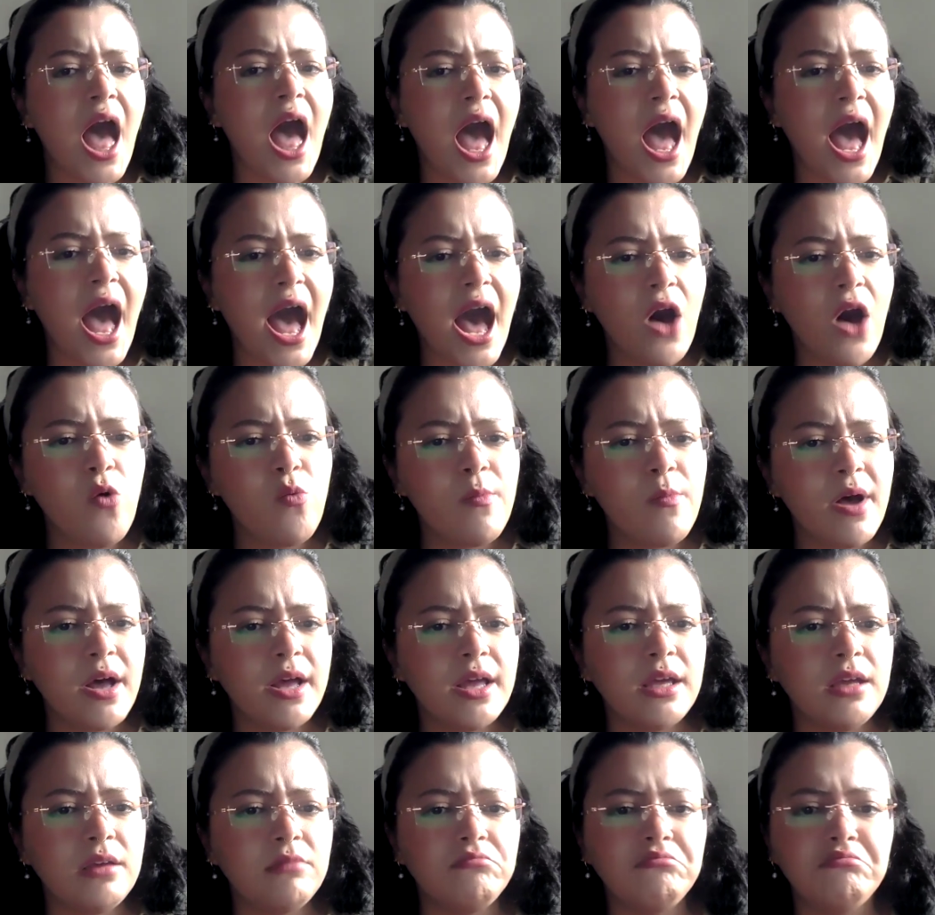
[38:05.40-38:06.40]
how
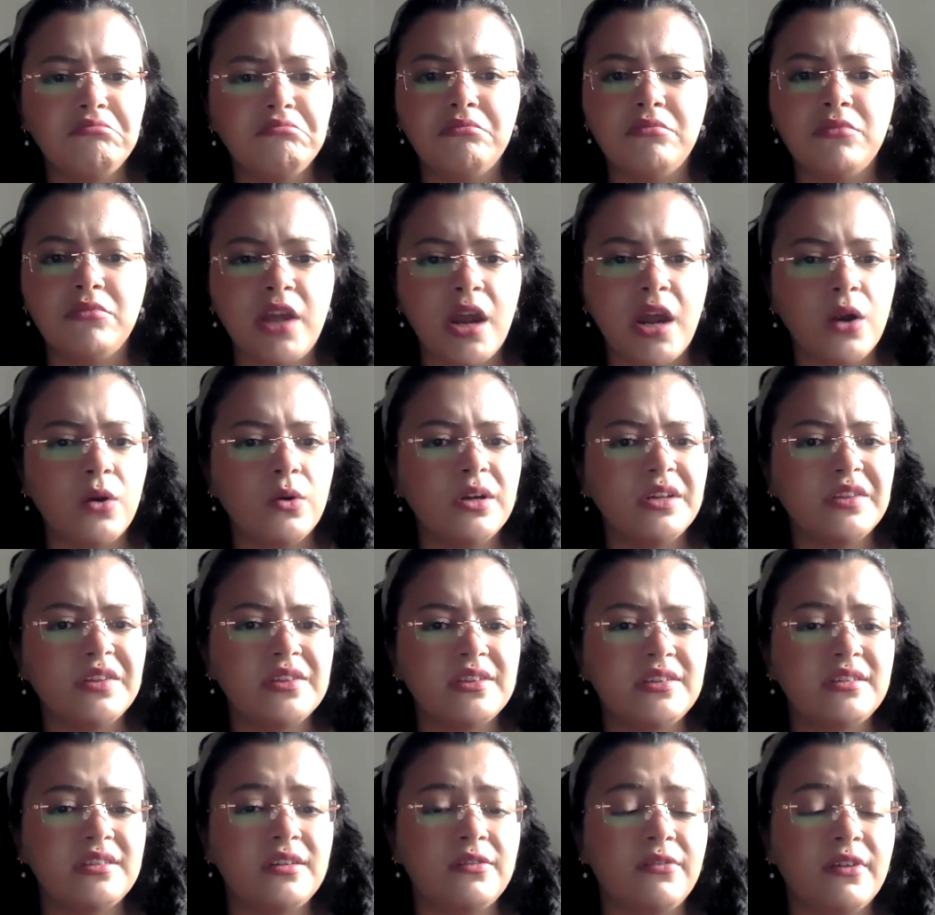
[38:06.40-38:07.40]
might narrowing
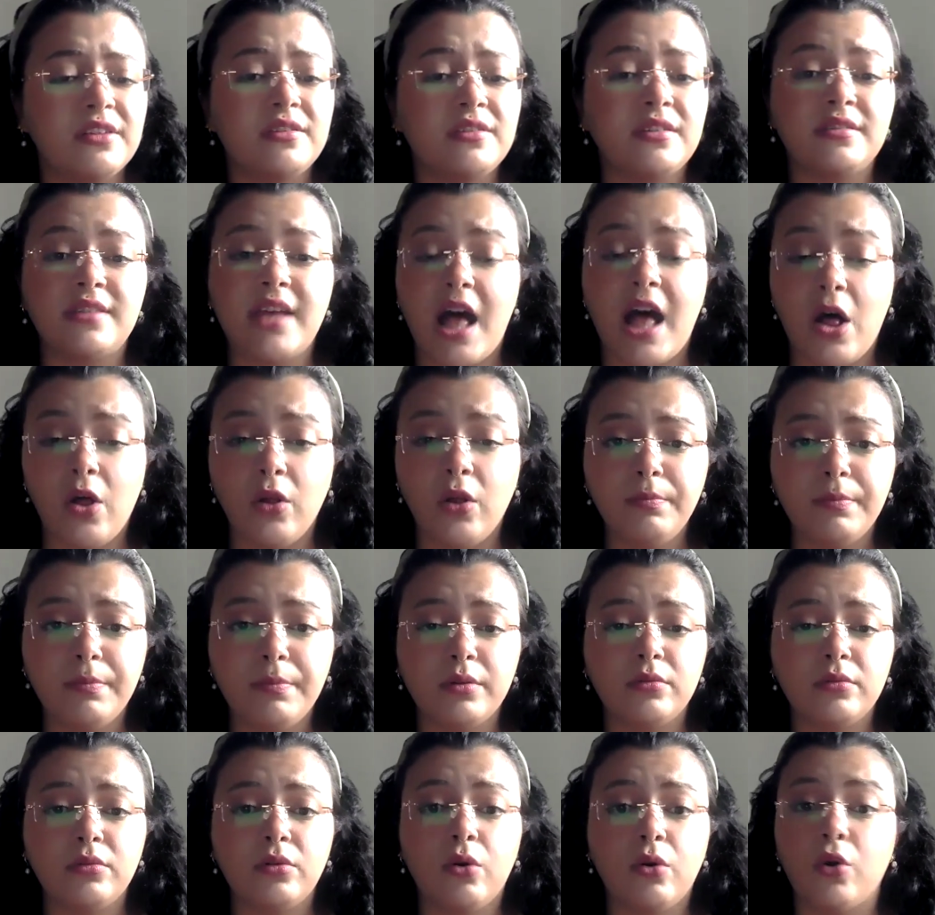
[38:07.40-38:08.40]
these defenses help
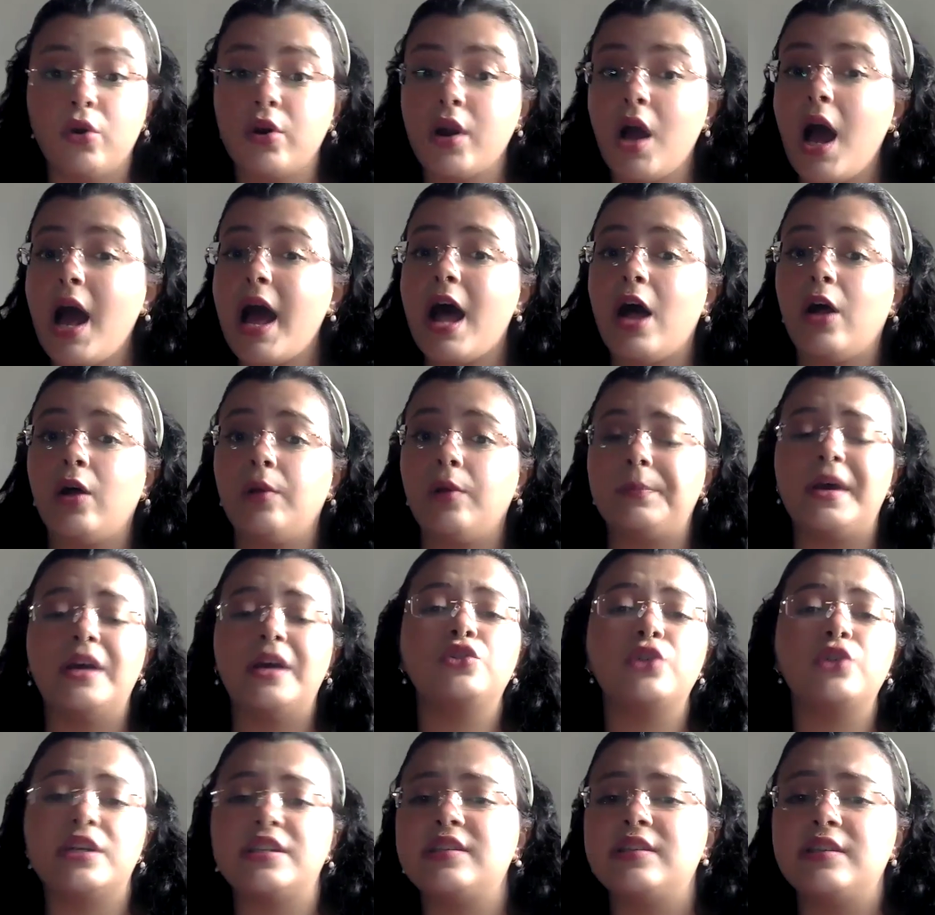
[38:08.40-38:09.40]
or not help
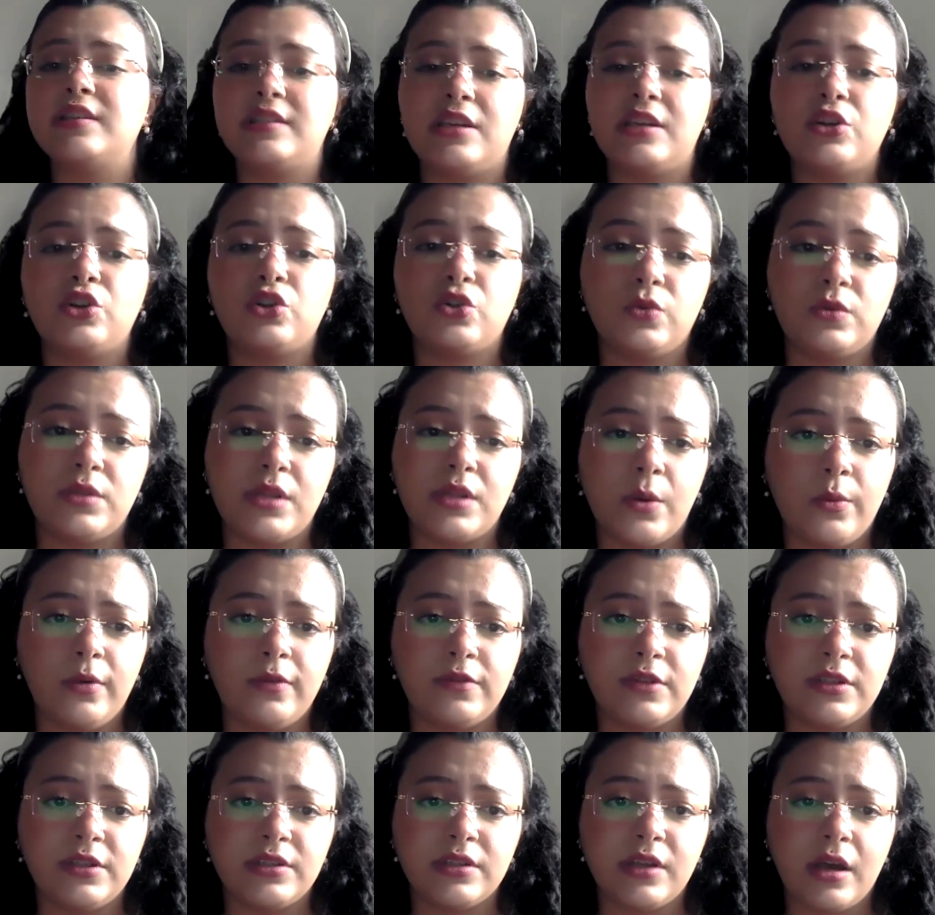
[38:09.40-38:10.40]
address these issues that
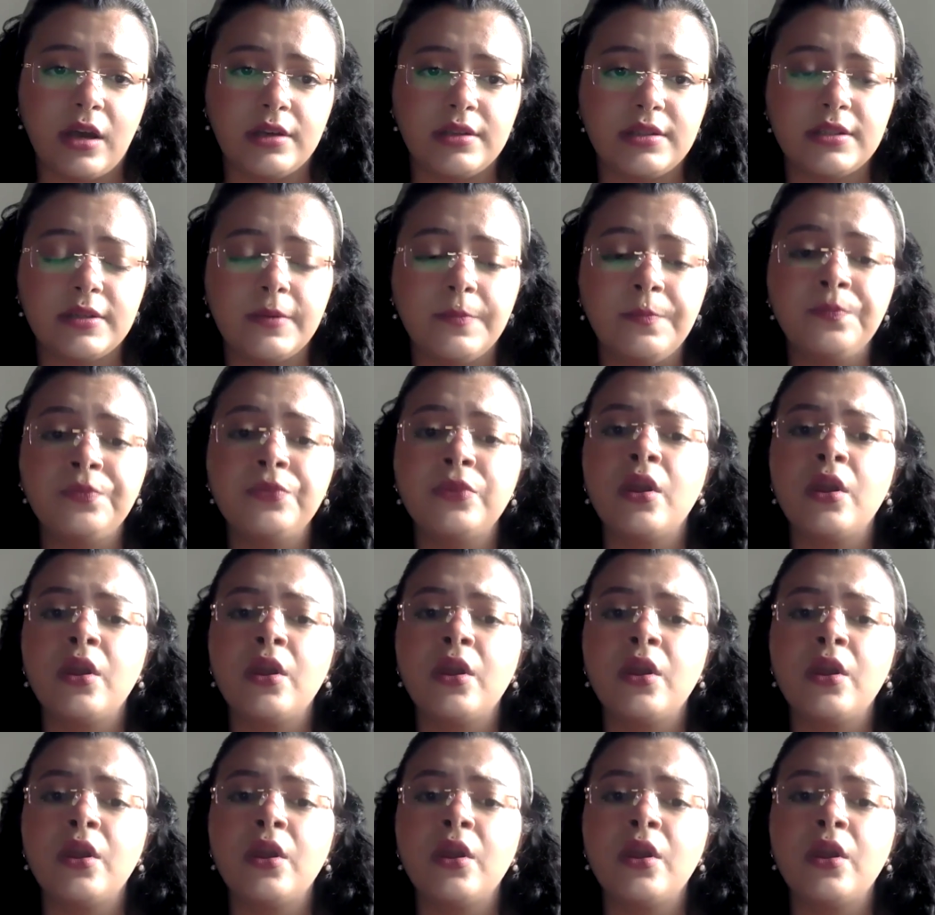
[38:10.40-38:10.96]
we've discussed?